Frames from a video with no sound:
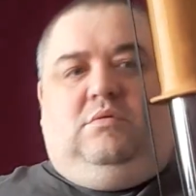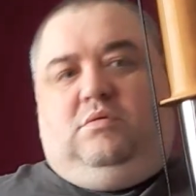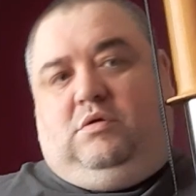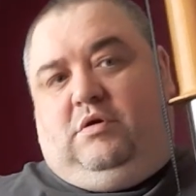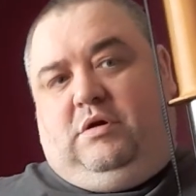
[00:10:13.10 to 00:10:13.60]

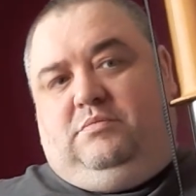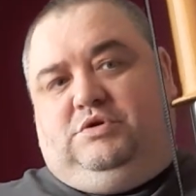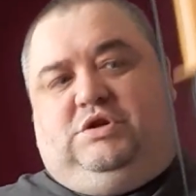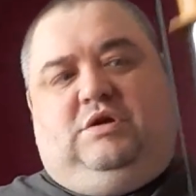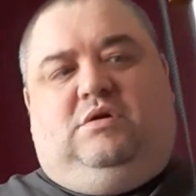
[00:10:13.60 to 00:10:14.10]

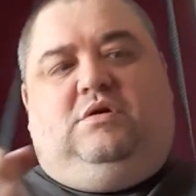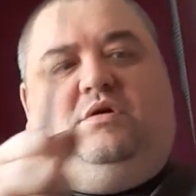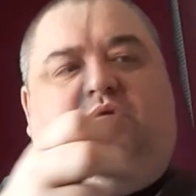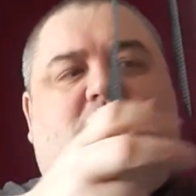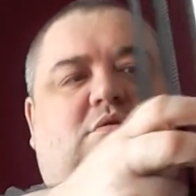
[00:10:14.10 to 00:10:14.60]
ropes that you
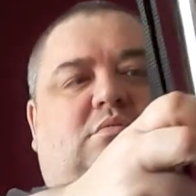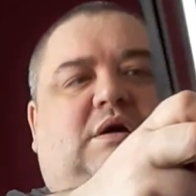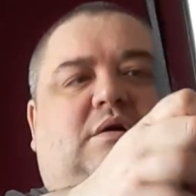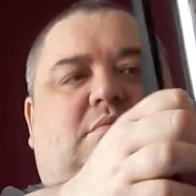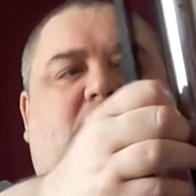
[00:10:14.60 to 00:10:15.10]
can do
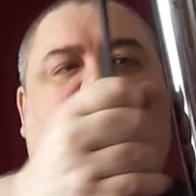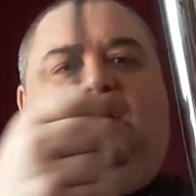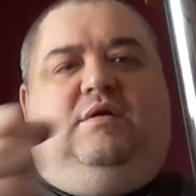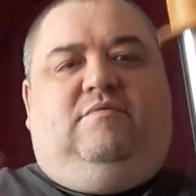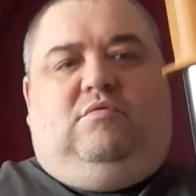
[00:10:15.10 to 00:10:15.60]
that
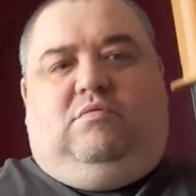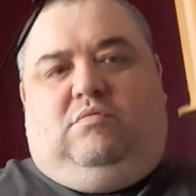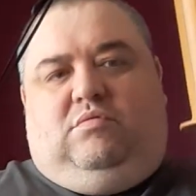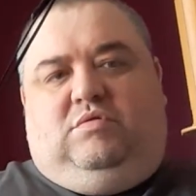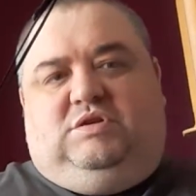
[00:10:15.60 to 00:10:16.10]
with,
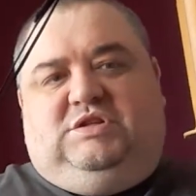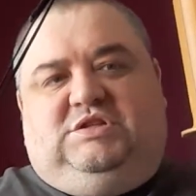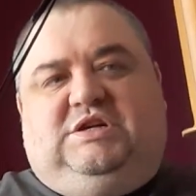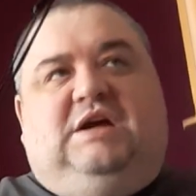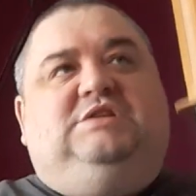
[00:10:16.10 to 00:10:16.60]
or
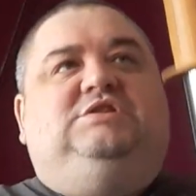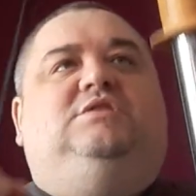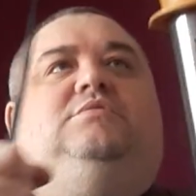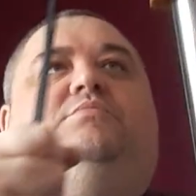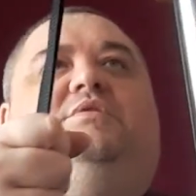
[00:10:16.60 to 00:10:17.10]

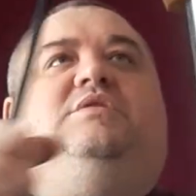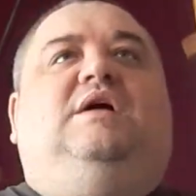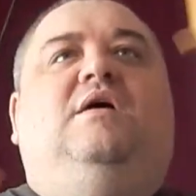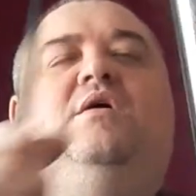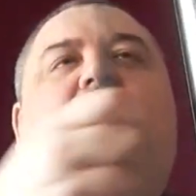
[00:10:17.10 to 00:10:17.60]
tighter with
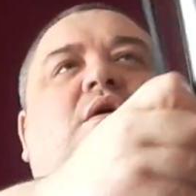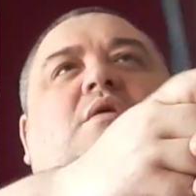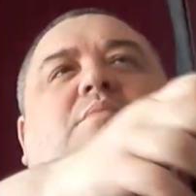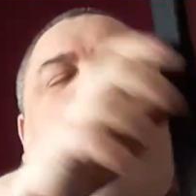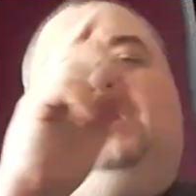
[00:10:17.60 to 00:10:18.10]
that.
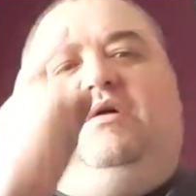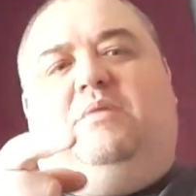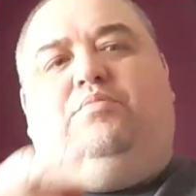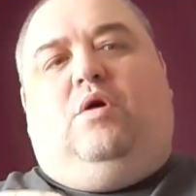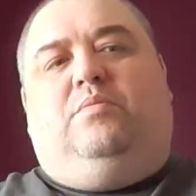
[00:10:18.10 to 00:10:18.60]
But the
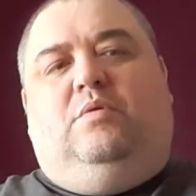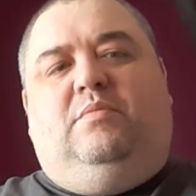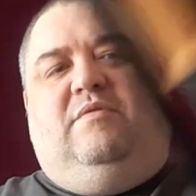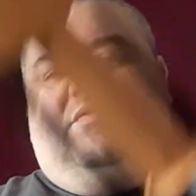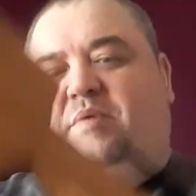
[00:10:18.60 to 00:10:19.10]
only problem
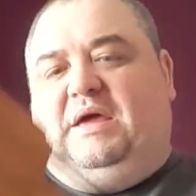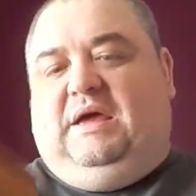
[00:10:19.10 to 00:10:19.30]
with them